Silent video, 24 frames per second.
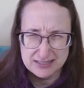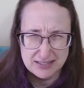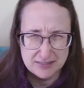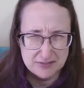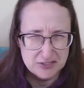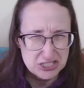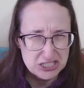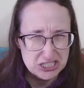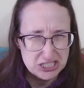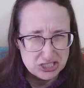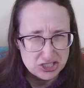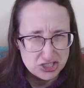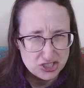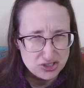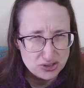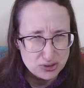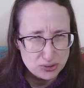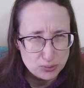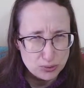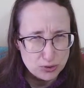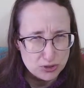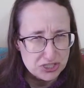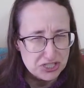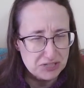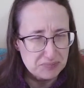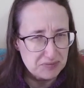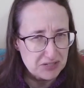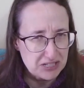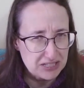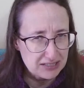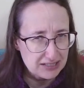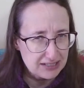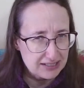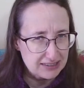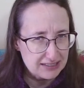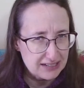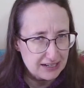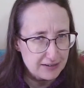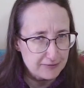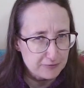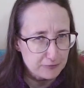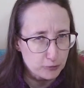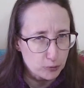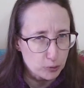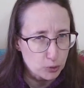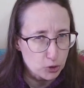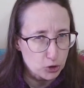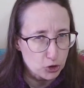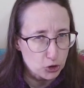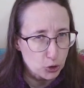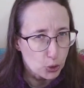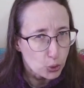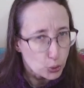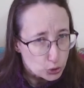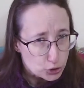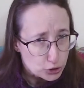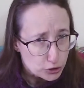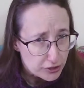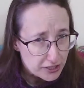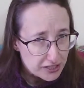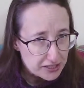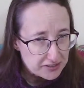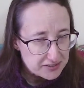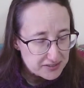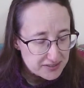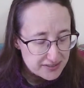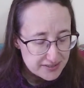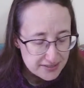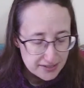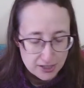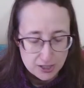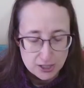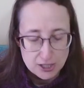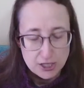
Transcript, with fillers: 72 or something like that for older kids.